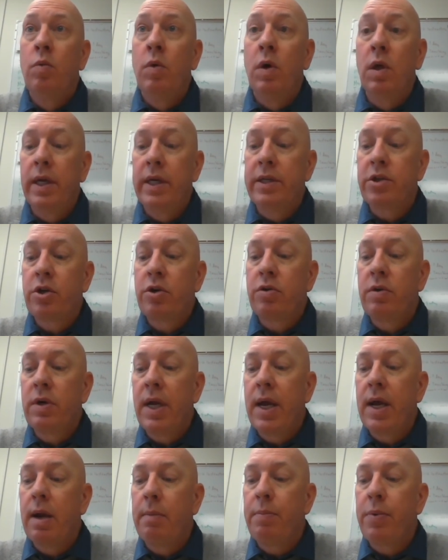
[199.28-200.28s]
Well, let's
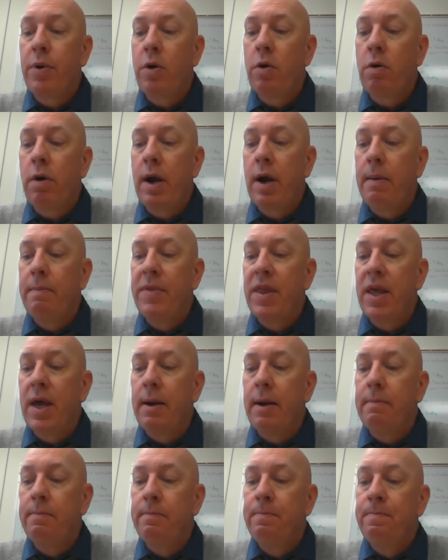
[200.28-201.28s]
create a program
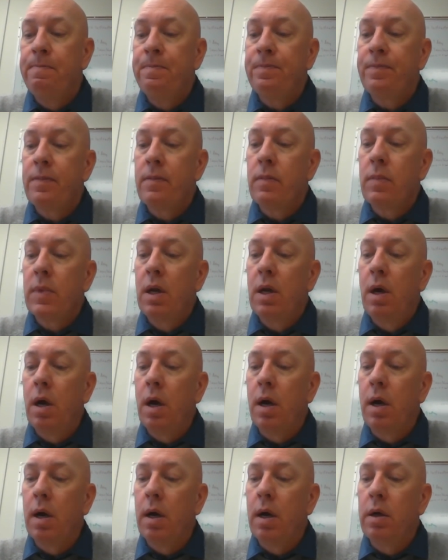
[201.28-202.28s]
that
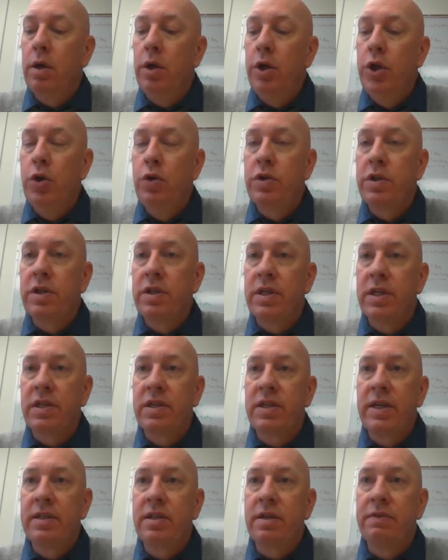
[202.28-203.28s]
uses the
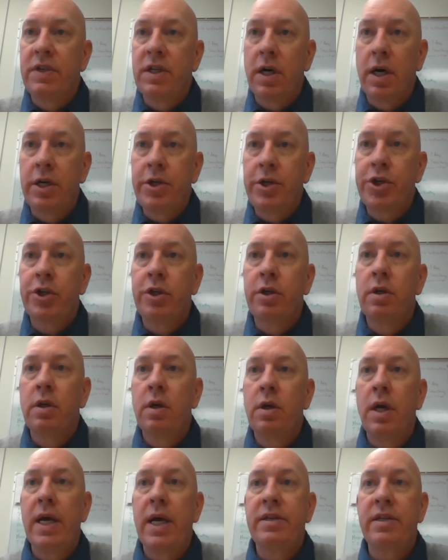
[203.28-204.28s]
sense of touch
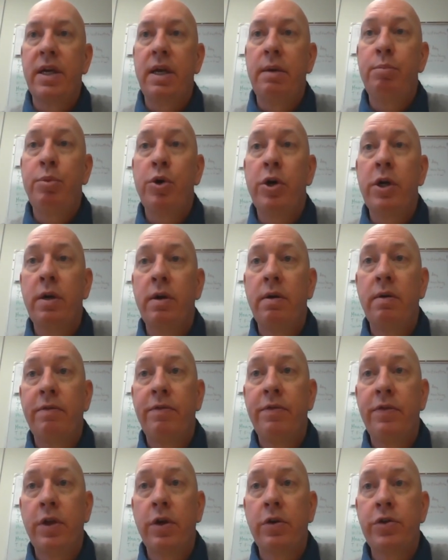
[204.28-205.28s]
as an input
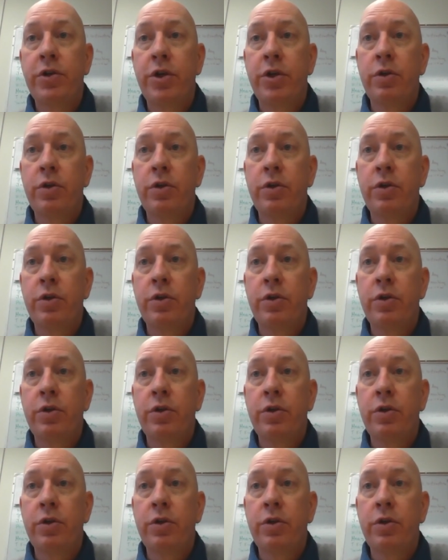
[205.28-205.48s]
for those